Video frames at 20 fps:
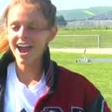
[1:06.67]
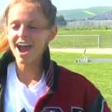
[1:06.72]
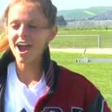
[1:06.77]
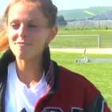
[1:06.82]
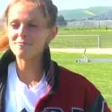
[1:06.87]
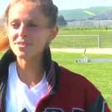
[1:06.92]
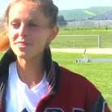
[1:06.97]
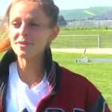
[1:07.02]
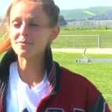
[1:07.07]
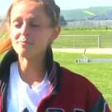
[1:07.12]

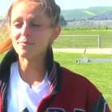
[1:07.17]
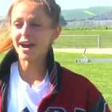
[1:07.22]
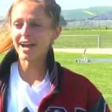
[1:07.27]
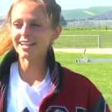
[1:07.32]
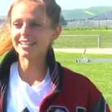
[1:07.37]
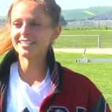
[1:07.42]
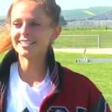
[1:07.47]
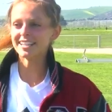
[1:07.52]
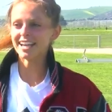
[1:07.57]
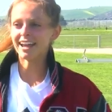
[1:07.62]
I'm in the
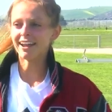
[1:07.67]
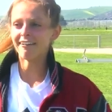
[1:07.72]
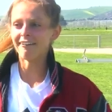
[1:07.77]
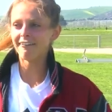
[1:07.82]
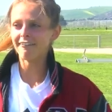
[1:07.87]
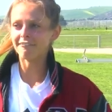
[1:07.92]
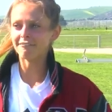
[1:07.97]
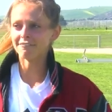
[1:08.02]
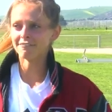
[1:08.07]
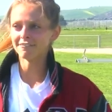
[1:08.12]
mindset
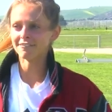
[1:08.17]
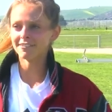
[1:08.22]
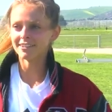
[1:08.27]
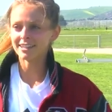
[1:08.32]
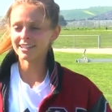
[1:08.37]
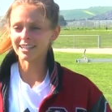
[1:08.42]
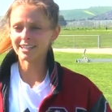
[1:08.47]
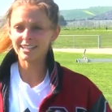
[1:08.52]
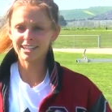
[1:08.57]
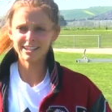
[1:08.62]
of
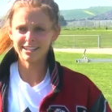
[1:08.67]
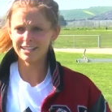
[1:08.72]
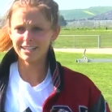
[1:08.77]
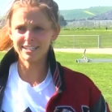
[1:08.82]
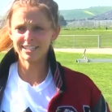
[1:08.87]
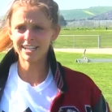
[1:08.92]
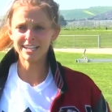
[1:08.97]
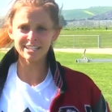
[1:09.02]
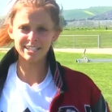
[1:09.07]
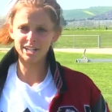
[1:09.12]

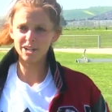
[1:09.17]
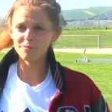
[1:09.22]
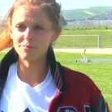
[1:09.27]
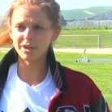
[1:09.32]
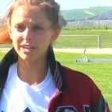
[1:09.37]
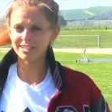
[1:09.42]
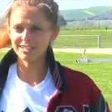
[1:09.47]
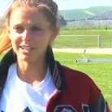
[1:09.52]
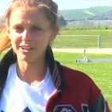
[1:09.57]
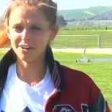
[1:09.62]
this isn't a
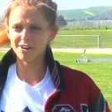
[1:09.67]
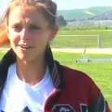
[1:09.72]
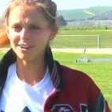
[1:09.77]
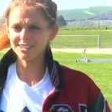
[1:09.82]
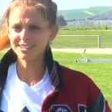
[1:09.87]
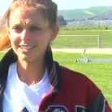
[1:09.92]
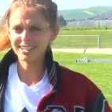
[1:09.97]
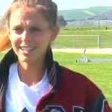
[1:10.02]
big deal